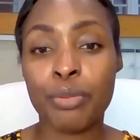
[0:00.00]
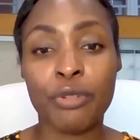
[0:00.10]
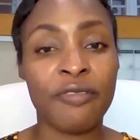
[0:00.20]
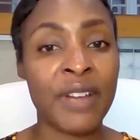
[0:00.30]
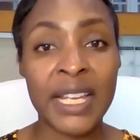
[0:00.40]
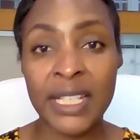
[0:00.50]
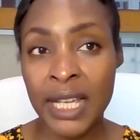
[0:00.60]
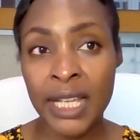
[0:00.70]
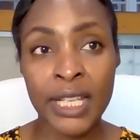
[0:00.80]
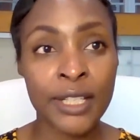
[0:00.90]

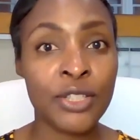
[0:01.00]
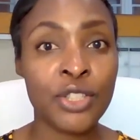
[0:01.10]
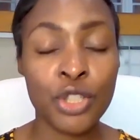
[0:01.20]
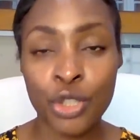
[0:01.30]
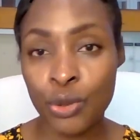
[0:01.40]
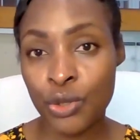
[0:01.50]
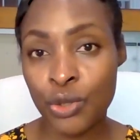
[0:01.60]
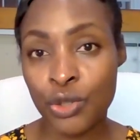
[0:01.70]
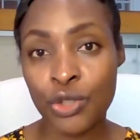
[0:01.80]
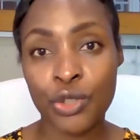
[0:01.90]
provider, institute,
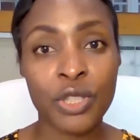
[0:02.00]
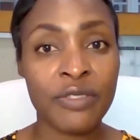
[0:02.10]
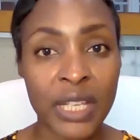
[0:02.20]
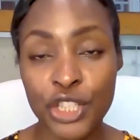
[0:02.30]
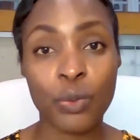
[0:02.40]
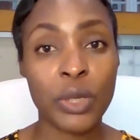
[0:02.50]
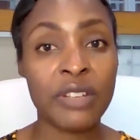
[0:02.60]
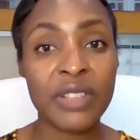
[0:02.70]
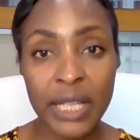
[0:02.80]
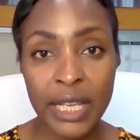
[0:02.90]
certification,
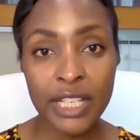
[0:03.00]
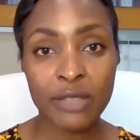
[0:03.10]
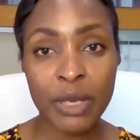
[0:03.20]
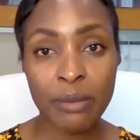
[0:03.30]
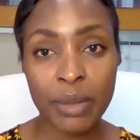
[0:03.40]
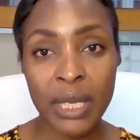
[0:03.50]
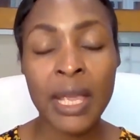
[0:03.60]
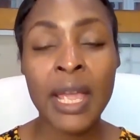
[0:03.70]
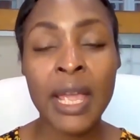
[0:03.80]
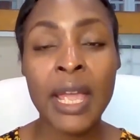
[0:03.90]
whatever the case may
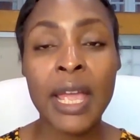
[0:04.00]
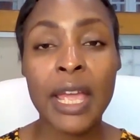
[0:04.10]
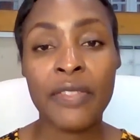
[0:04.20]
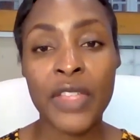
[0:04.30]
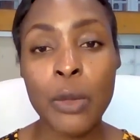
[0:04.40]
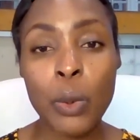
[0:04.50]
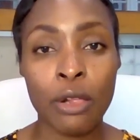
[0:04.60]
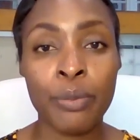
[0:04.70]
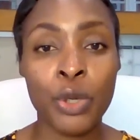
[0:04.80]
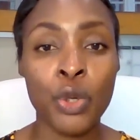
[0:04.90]
be, and they will
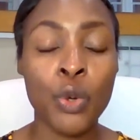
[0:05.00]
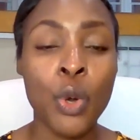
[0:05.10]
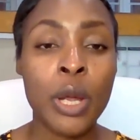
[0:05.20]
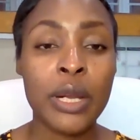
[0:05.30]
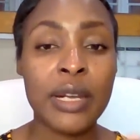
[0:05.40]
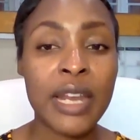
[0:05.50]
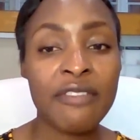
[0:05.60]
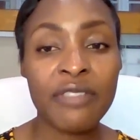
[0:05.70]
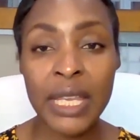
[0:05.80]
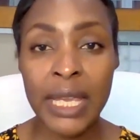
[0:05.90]
help you
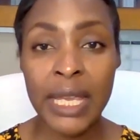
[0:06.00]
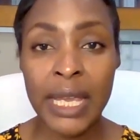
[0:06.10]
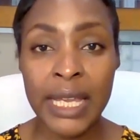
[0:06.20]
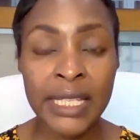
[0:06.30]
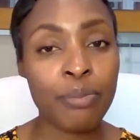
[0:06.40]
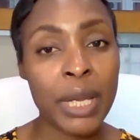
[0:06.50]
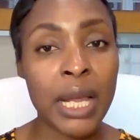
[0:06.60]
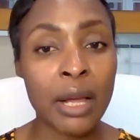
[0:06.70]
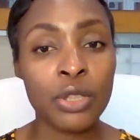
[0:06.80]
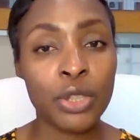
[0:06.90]
navigate and
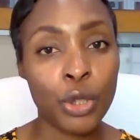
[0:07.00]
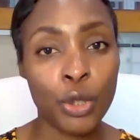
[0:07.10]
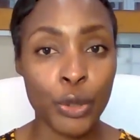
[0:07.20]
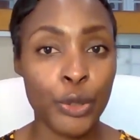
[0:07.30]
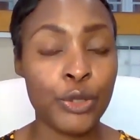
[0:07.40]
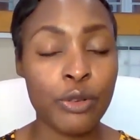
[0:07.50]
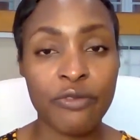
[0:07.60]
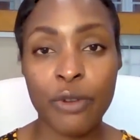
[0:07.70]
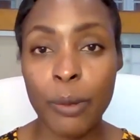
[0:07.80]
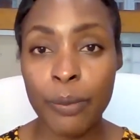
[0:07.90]
pick out the good
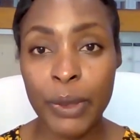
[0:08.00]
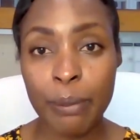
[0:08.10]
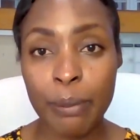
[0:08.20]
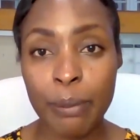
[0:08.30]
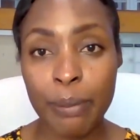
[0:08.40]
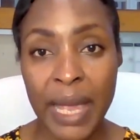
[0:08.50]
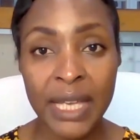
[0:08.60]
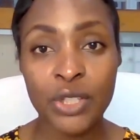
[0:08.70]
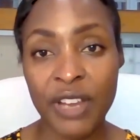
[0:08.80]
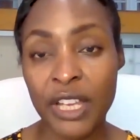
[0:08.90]
from the bad.
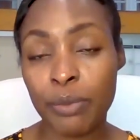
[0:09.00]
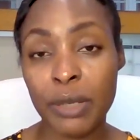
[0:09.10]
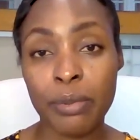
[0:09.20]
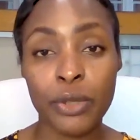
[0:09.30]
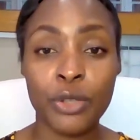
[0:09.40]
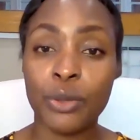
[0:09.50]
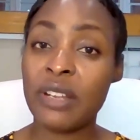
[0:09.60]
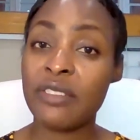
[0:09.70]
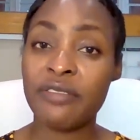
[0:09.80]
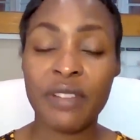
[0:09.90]
So find people. You don't
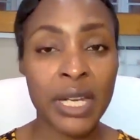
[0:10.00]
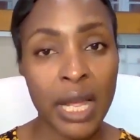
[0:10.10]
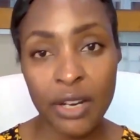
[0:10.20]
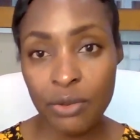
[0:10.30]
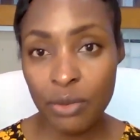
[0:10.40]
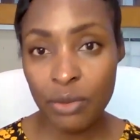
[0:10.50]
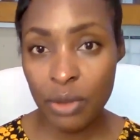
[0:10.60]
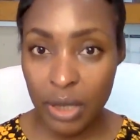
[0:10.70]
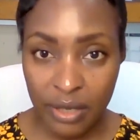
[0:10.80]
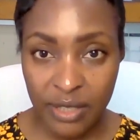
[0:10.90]
have to find
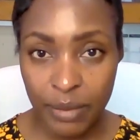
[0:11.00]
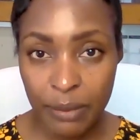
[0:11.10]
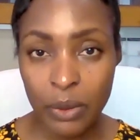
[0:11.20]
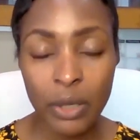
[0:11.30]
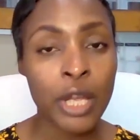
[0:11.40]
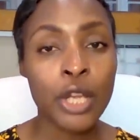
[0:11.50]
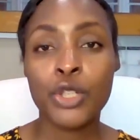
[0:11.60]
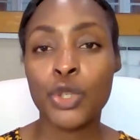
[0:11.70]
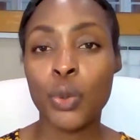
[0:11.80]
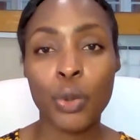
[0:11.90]
100,000 people.
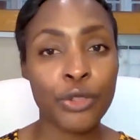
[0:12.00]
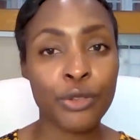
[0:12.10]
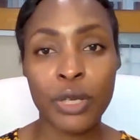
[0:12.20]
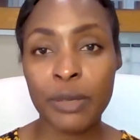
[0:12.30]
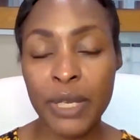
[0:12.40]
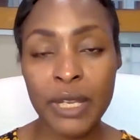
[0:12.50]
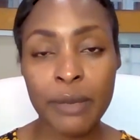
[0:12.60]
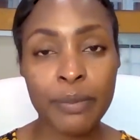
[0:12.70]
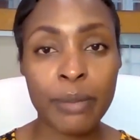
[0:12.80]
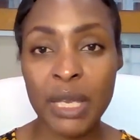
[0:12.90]
2 or 3
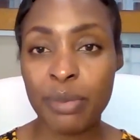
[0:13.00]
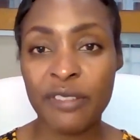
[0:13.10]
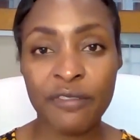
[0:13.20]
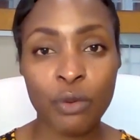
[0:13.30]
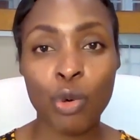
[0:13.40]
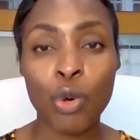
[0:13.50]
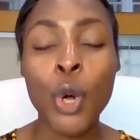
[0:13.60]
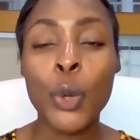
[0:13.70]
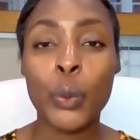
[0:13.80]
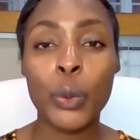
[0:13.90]
people, maybe
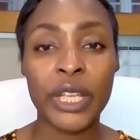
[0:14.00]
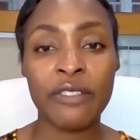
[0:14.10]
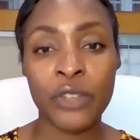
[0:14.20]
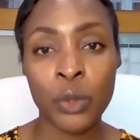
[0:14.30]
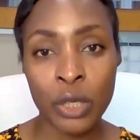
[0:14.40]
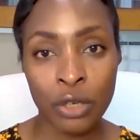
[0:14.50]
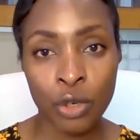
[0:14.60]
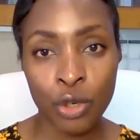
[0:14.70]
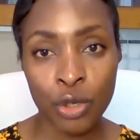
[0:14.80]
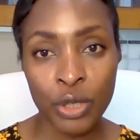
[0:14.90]
4, will give you a
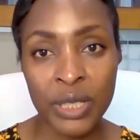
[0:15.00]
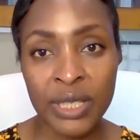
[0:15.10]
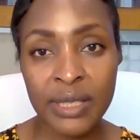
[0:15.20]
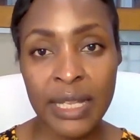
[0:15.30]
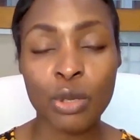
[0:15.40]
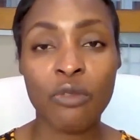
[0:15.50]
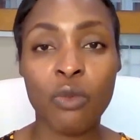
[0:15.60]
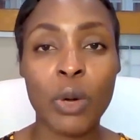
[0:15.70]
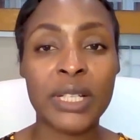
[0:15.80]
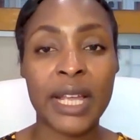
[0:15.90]
good sense of
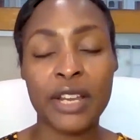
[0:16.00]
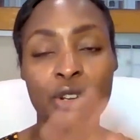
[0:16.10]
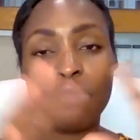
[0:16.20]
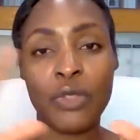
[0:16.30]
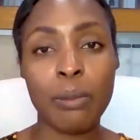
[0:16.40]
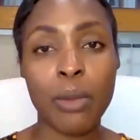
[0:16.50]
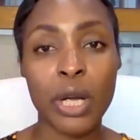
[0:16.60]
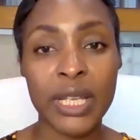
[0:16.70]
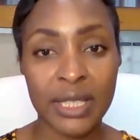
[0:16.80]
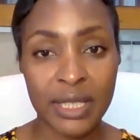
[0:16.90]
what kind of the
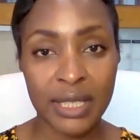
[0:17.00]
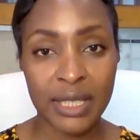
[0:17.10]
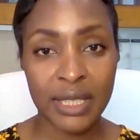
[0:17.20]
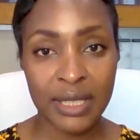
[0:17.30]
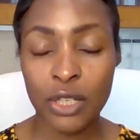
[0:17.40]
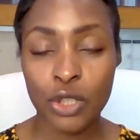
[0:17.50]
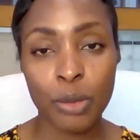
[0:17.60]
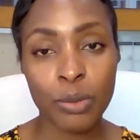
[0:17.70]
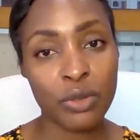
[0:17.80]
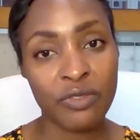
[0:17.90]
market is saying in
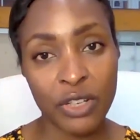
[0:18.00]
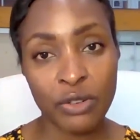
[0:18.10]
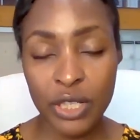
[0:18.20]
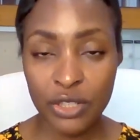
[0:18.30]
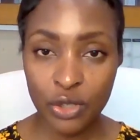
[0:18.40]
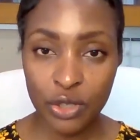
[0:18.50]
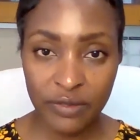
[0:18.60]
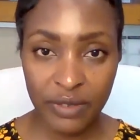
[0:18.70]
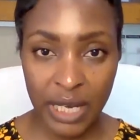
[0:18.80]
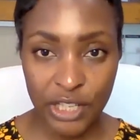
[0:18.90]
terms of various
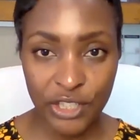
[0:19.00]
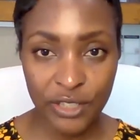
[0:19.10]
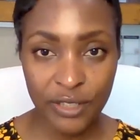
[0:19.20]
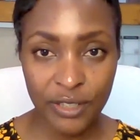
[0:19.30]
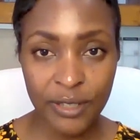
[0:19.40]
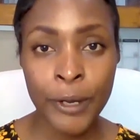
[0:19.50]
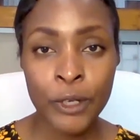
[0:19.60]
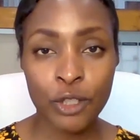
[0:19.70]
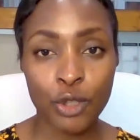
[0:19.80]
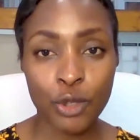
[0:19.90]
certifications.
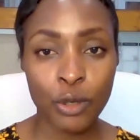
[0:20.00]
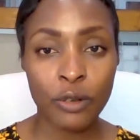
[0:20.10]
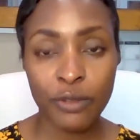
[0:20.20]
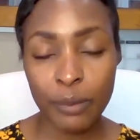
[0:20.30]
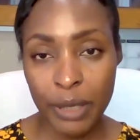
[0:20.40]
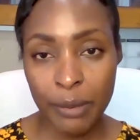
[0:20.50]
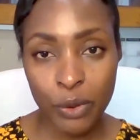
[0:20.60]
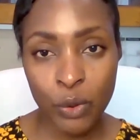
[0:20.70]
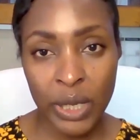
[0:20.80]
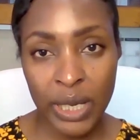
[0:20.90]
So do look for
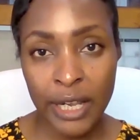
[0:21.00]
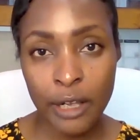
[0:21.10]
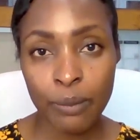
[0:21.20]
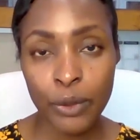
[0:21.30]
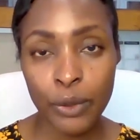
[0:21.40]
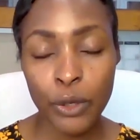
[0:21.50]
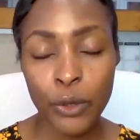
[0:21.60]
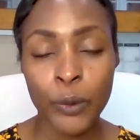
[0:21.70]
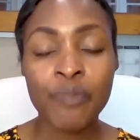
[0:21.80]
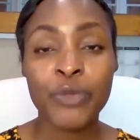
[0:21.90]
people who can help you,
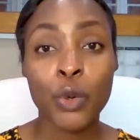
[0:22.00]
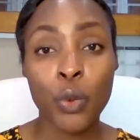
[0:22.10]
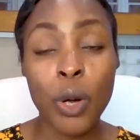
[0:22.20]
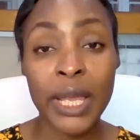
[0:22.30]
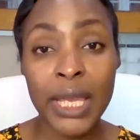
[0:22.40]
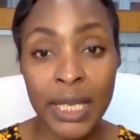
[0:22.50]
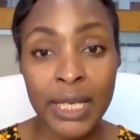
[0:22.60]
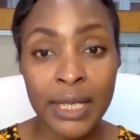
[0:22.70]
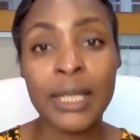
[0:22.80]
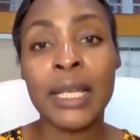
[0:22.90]
who are
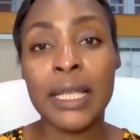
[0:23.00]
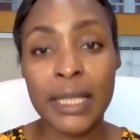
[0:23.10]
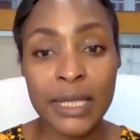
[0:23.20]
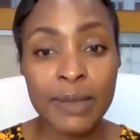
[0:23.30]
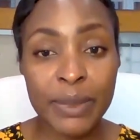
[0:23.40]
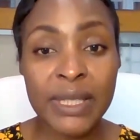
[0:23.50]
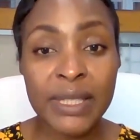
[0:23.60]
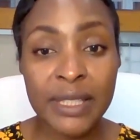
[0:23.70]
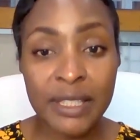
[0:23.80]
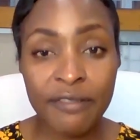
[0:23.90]
in the
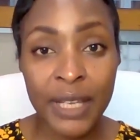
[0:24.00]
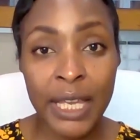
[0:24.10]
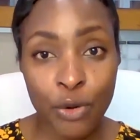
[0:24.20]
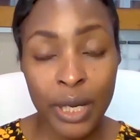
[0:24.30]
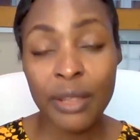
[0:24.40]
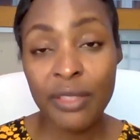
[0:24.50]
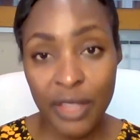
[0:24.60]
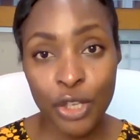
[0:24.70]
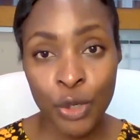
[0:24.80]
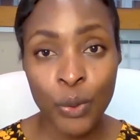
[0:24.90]
specific area
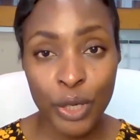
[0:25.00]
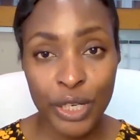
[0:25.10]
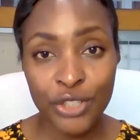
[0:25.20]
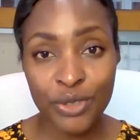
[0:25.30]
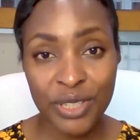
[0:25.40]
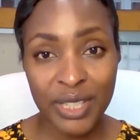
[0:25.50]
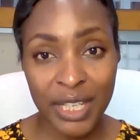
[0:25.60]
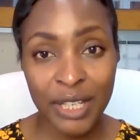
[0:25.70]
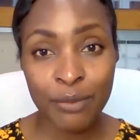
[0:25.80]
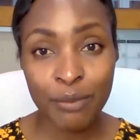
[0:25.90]
that you are
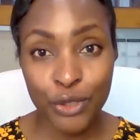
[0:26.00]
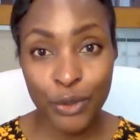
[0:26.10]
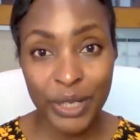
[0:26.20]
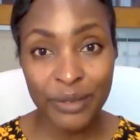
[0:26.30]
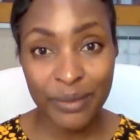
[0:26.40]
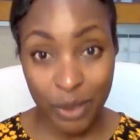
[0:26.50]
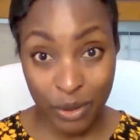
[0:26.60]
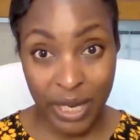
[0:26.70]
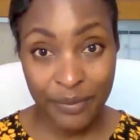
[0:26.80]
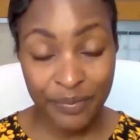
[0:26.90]
interested in pursuing,
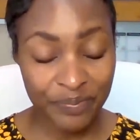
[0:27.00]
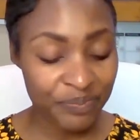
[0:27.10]
okay?